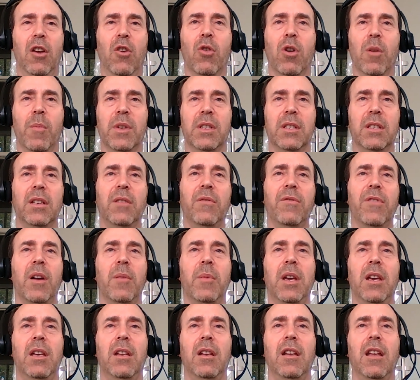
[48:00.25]
enormously
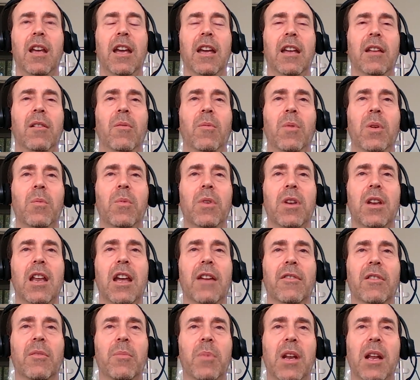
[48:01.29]
from it, and we would
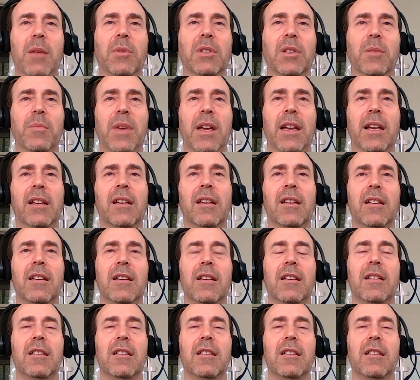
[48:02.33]
never have been able to make